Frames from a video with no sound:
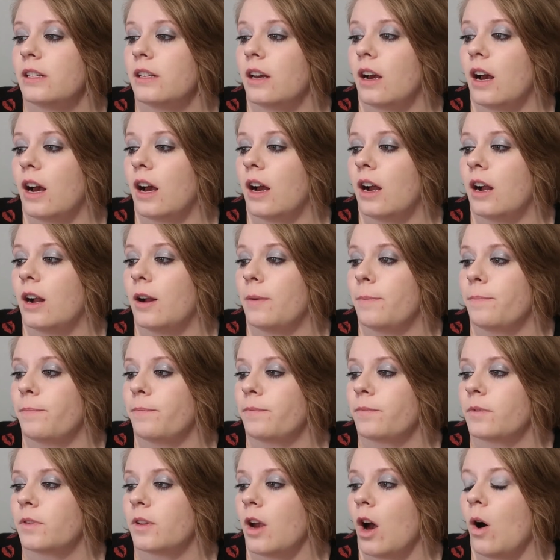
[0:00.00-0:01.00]

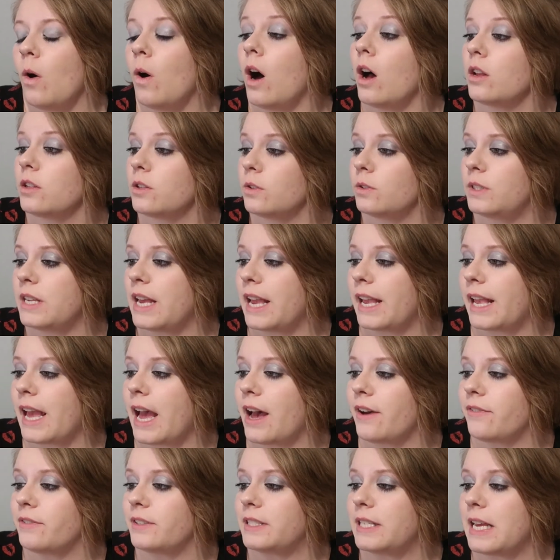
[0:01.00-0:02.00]
also take
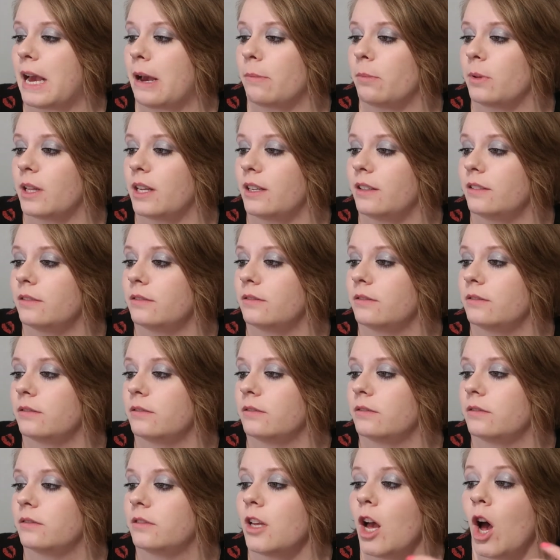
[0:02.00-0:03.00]
half a tablet.
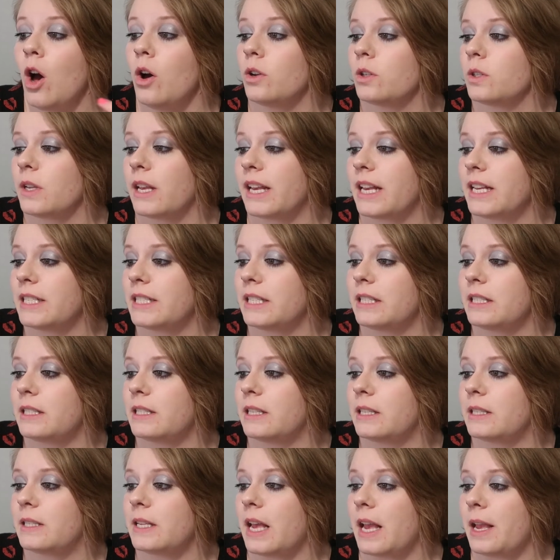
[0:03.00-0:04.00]
Oh, so I guess it's
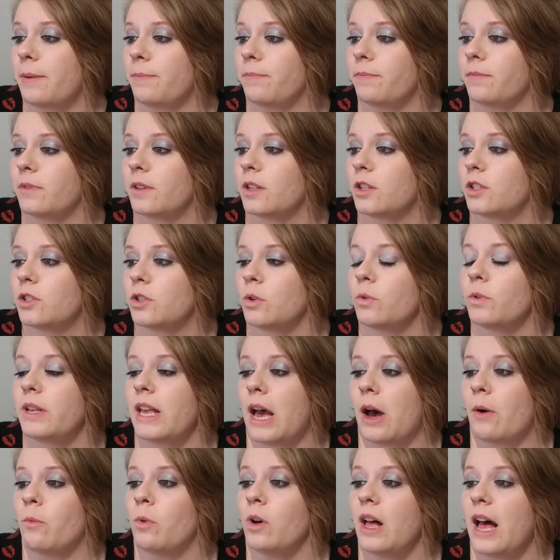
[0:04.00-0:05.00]
the same. So
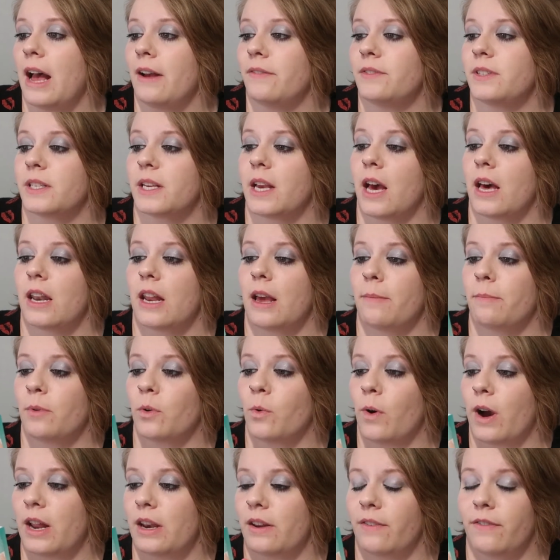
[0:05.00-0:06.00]
yeah, we'll have to cut up
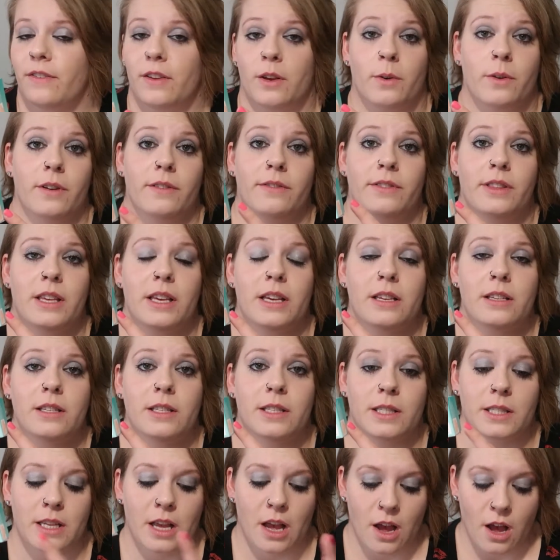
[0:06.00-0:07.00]
quite a few of
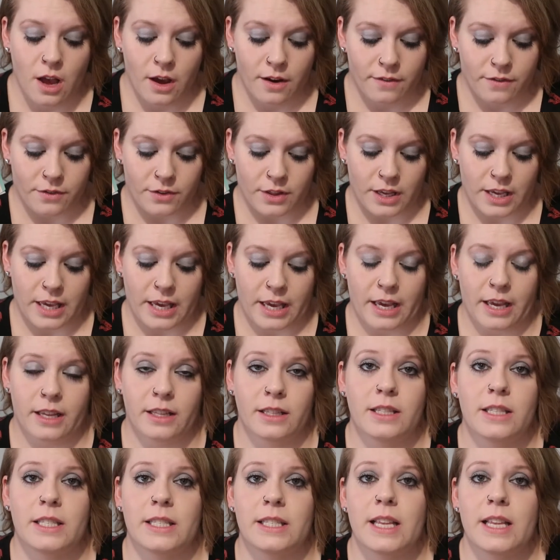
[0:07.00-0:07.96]
these for the kids.